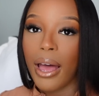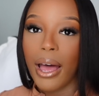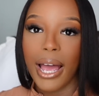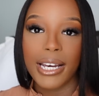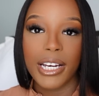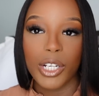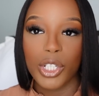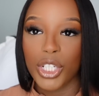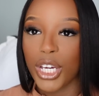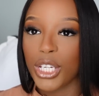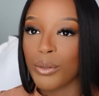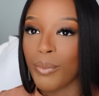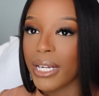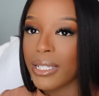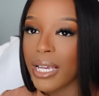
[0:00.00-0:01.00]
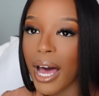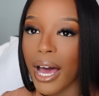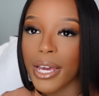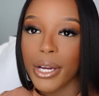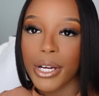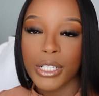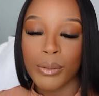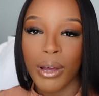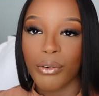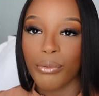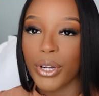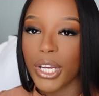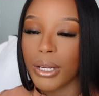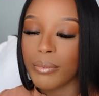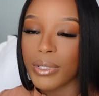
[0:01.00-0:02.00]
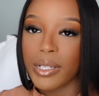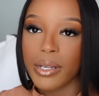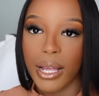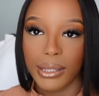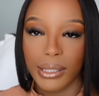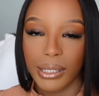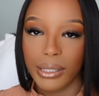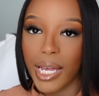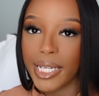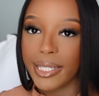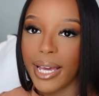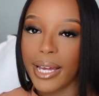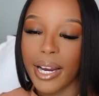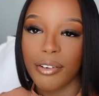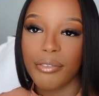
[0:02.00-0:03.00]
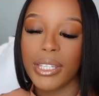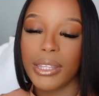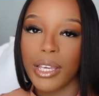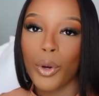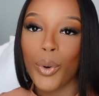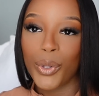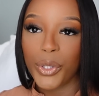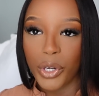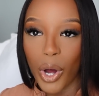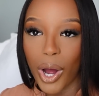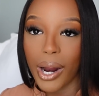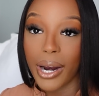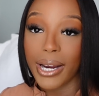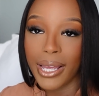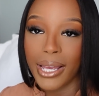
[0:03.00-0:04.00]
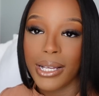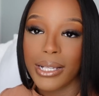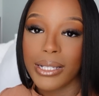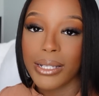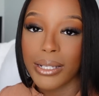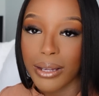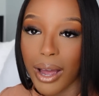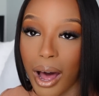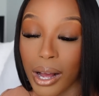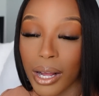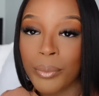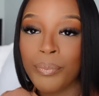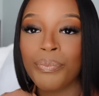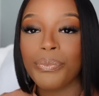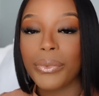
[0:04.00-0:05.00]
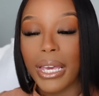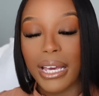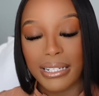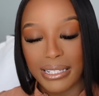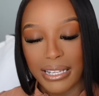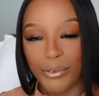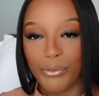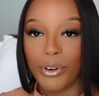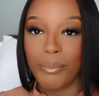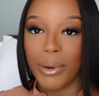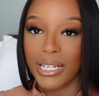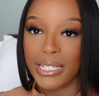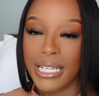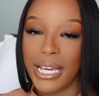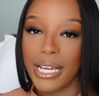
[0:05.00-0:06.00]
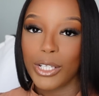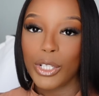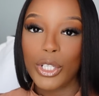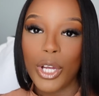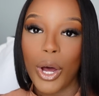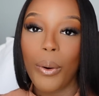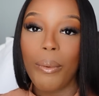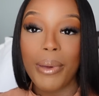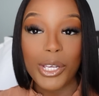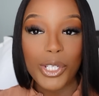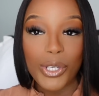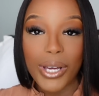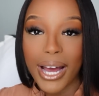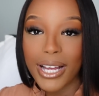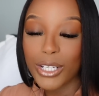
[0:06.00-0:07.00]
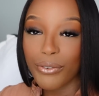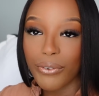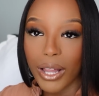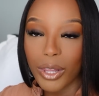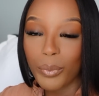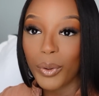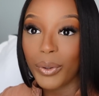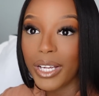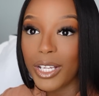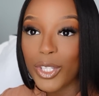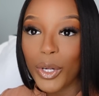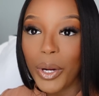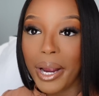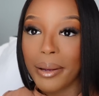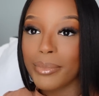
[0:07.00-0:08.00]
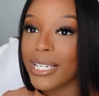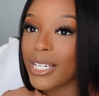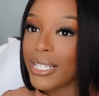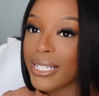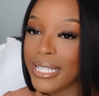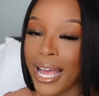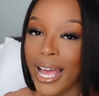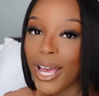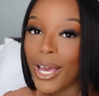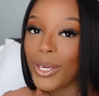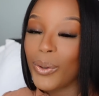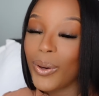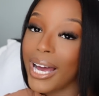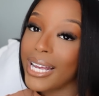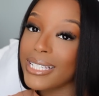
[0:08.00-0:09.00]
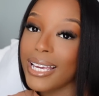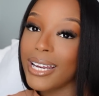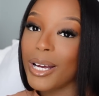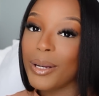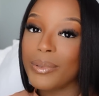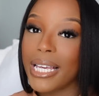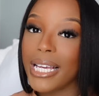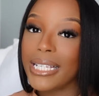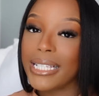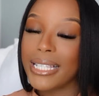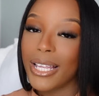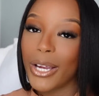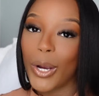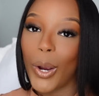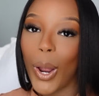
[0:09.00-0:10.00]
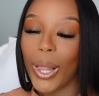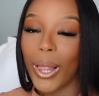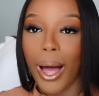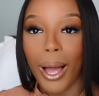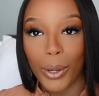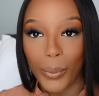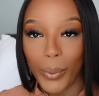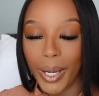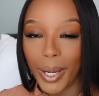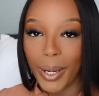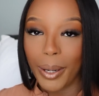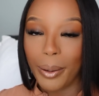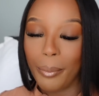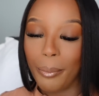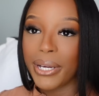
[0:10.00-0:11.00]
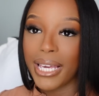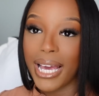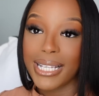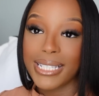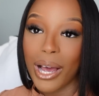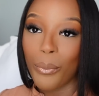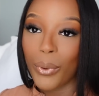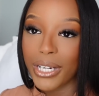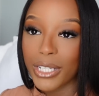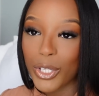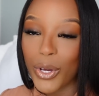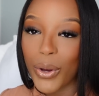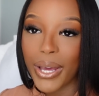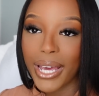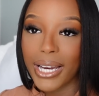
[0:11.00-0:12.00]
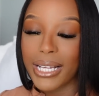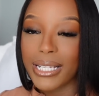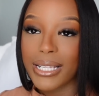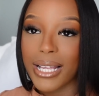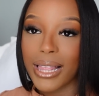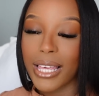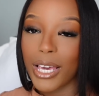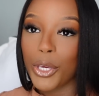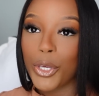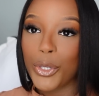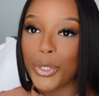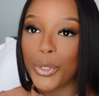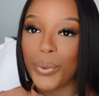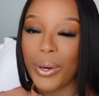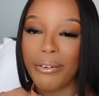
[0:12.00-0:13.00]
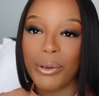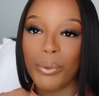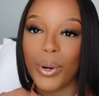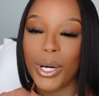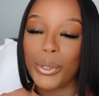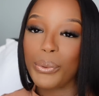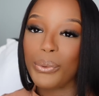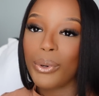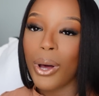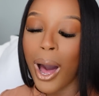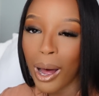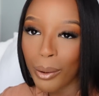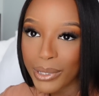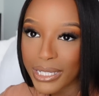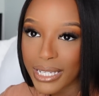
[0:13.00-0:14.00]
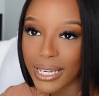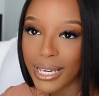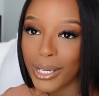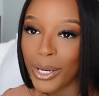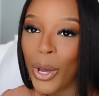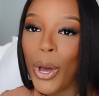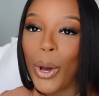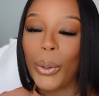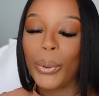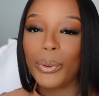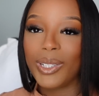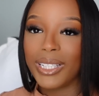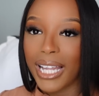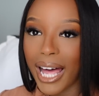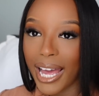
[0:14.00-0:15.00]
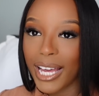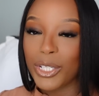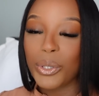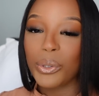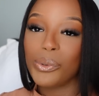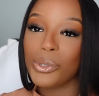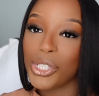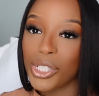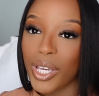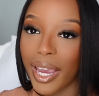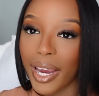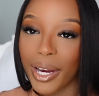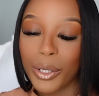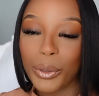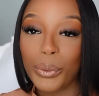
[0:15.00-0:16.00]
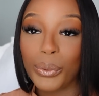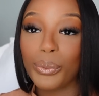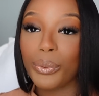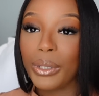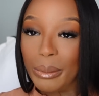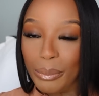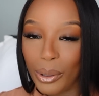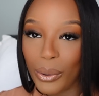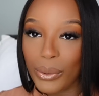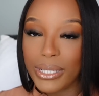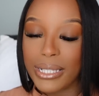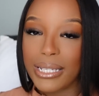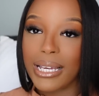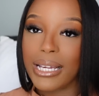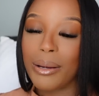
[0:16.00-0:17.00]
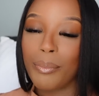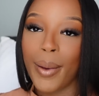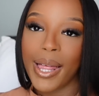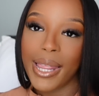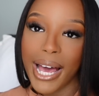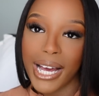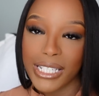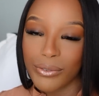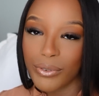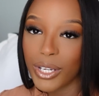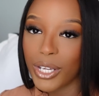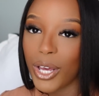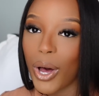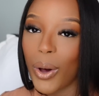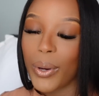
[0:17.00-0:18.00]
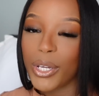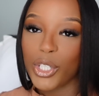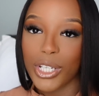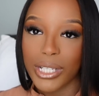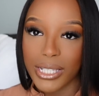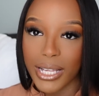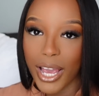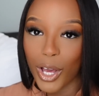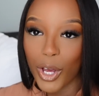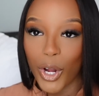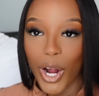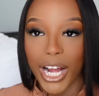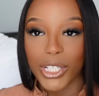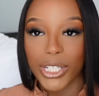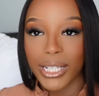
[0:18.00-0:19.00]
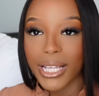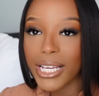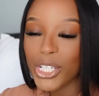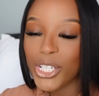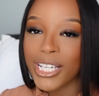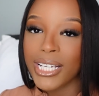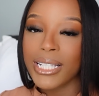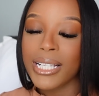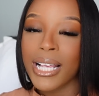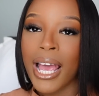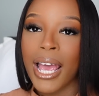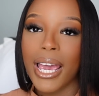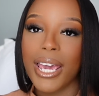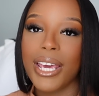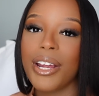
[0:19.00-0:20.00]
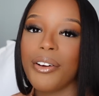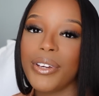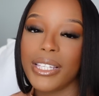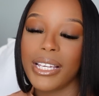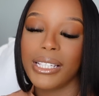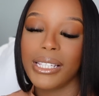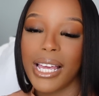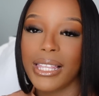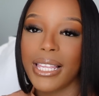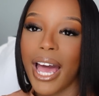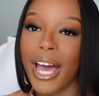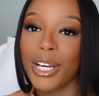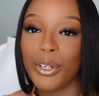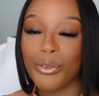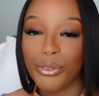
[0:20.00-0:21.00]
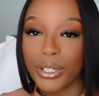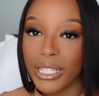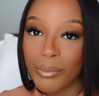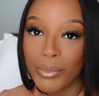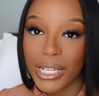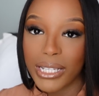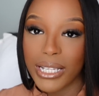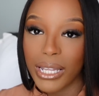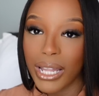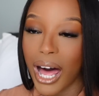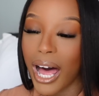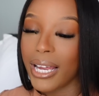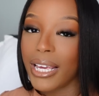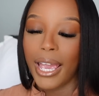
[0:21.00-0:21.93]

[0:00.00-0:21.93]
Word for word: I didn't change my tires, my rims, nothing like that. Everything on the car is stock except for my tint. So make sure you guys are following me on Instagram because you guys get updates there a lot quicker. But yes, I wanted to go ahead and say thank you to everyone who commented, who liked, who shared, who reposted my last video and just saying congratulations and everything like that. It really means a lot.